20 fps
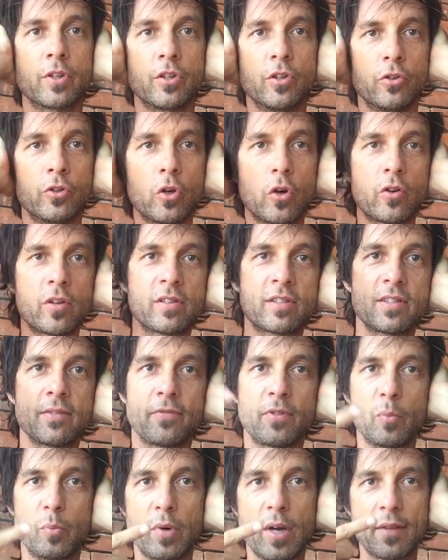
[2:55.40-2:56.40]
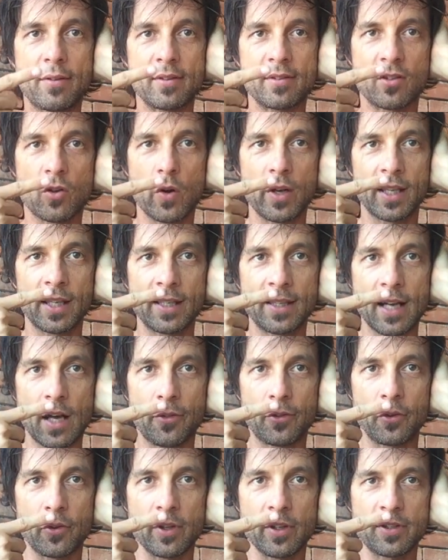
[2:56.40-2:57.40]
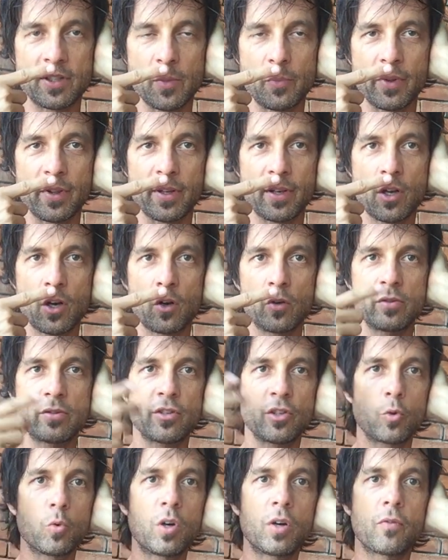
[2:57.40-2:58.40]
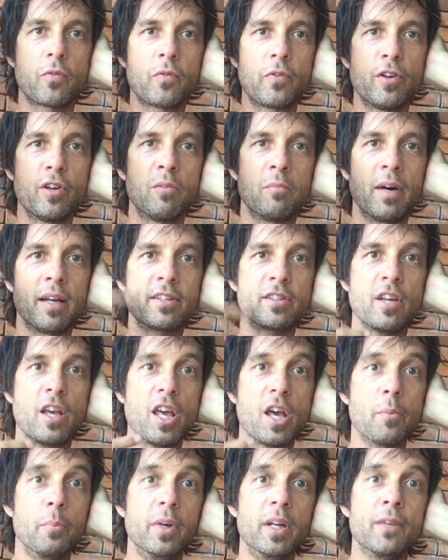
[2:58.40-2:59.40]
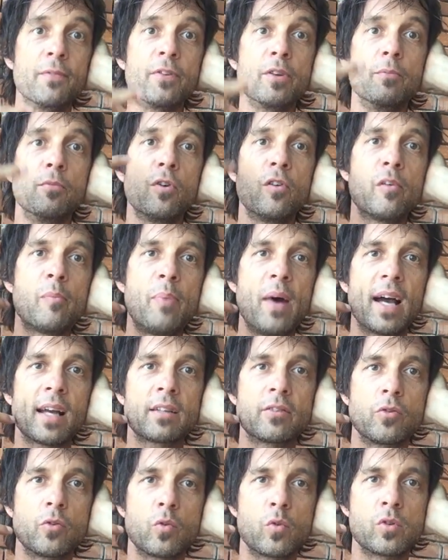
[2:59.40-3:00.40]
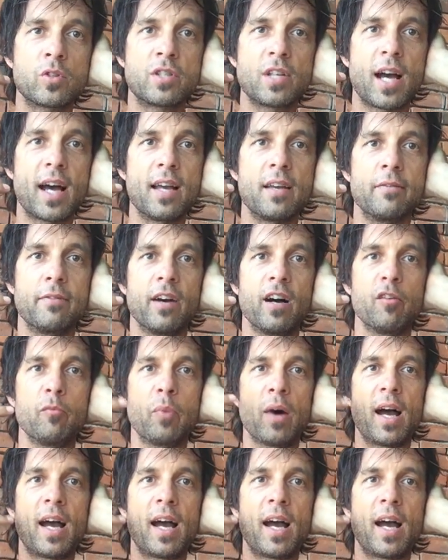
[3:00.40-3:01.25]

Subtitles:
You'll notice if the breath is going in and out through the tip of the nose, you won't feel much. But if you move it back to the Ujjayi valve,